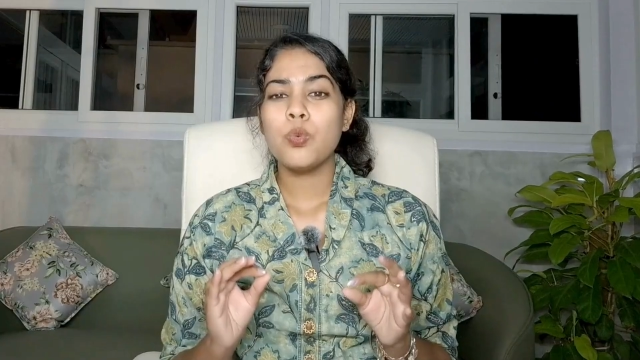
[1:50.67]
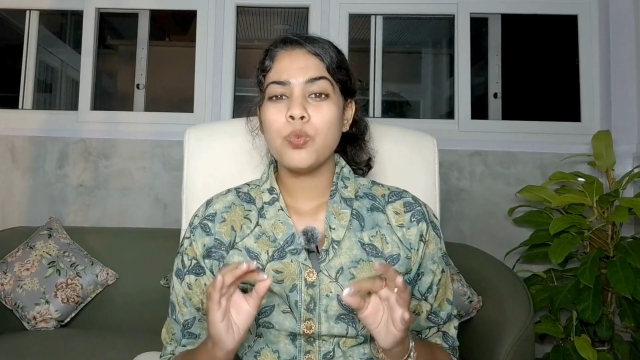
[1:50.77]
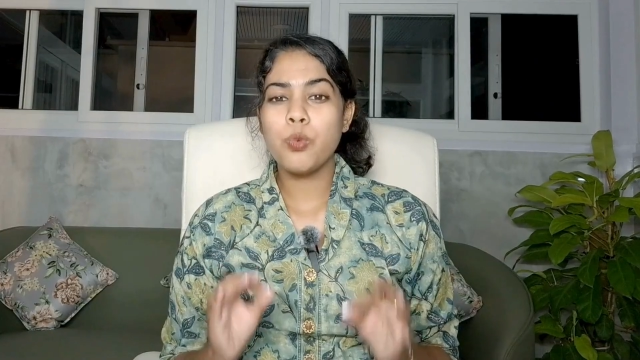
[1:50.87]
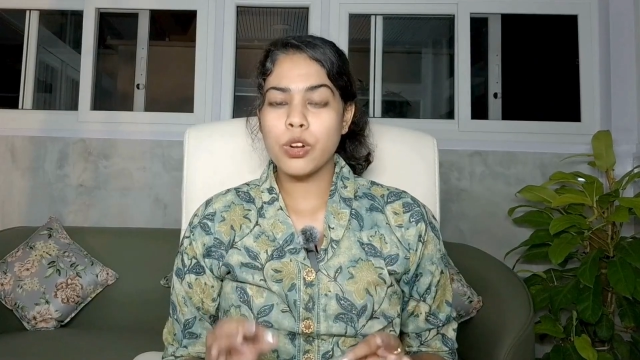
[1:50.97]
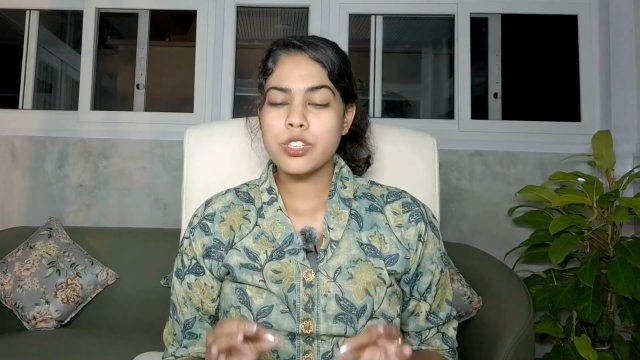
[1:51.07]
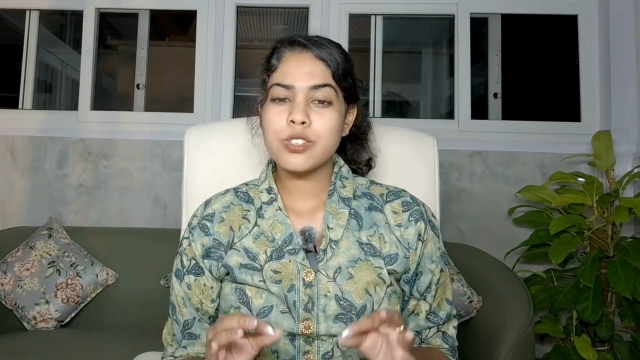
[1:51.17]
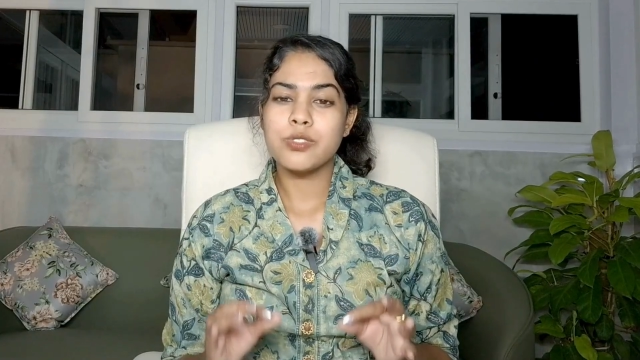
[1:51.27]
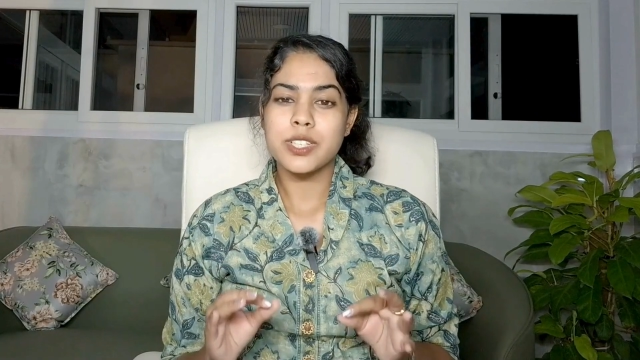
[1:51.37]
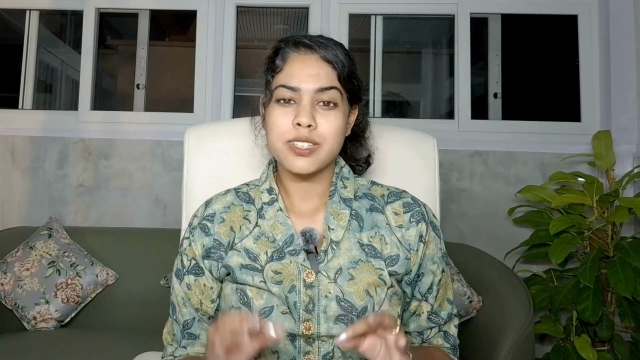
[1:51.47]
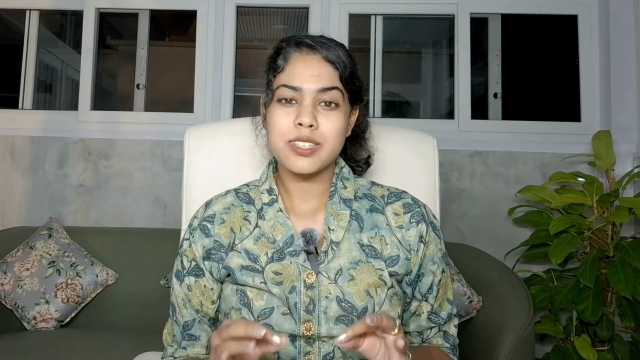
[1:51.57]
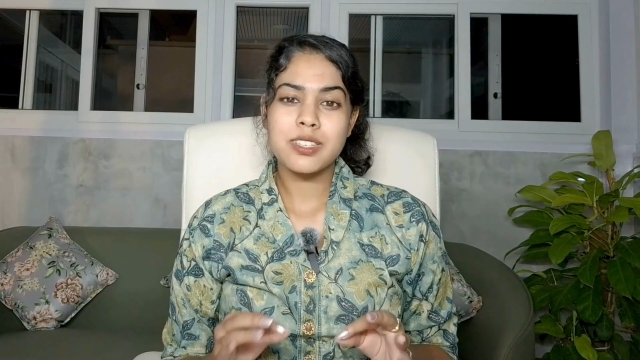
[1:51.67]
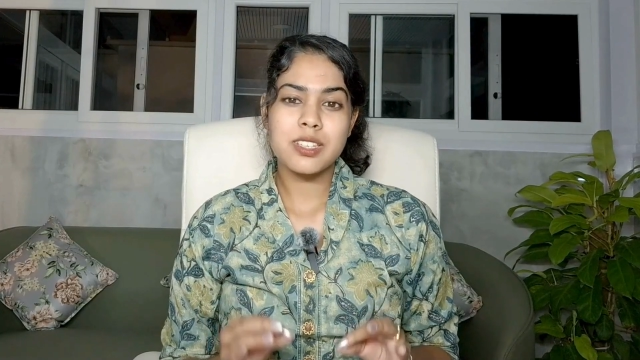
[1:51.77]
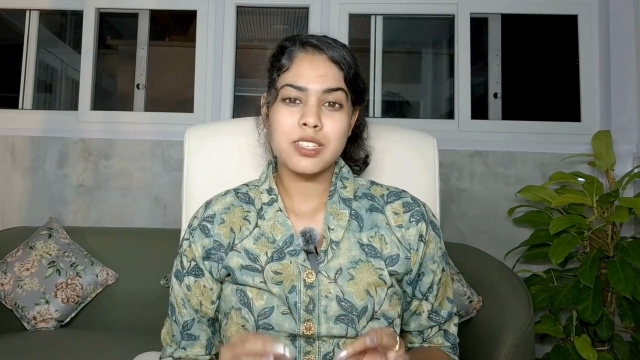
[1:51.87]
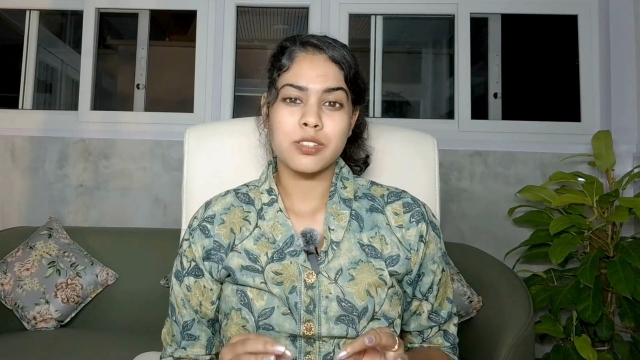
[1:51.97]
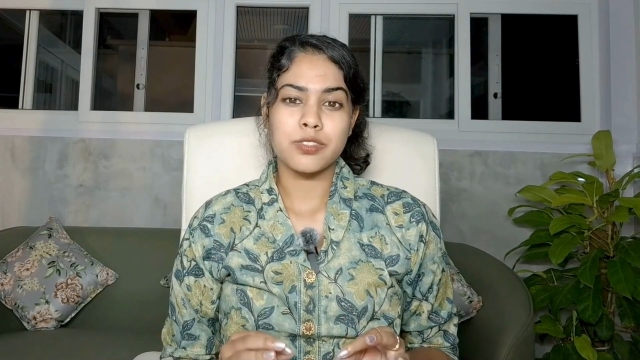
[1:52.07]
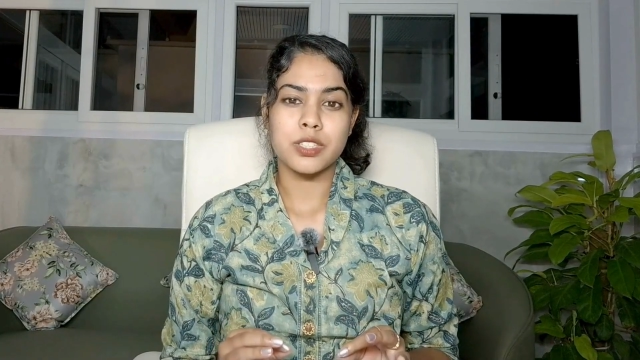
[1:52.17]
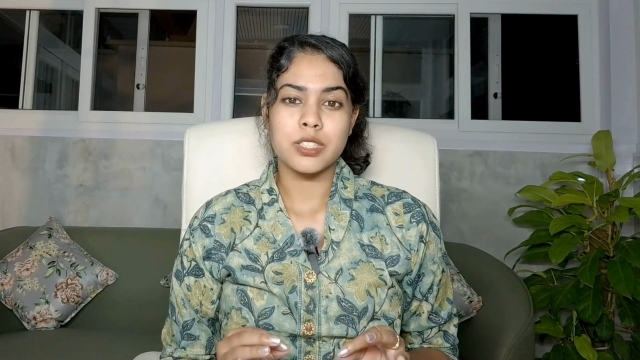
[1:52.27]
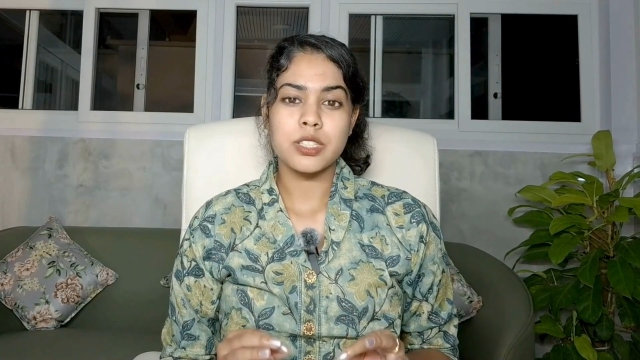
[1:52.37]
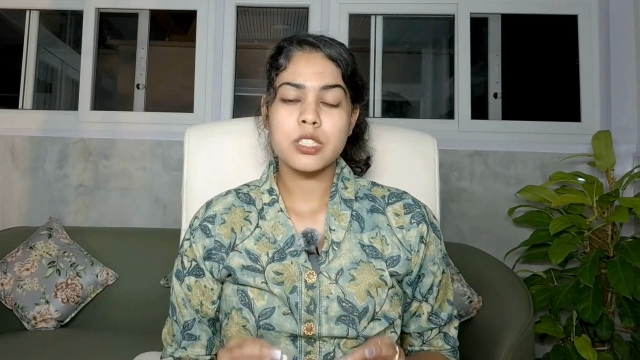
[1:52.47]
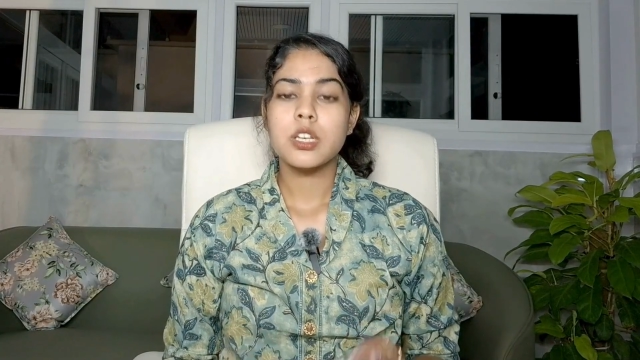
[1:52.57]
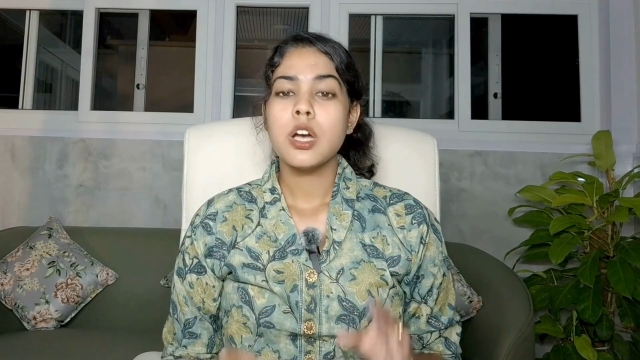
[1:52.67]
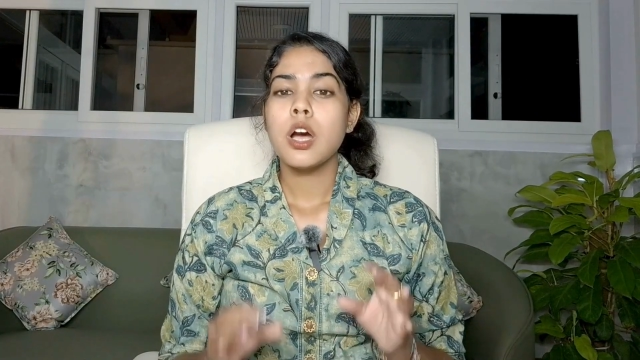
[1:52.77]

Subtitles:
Water-resistant surfaces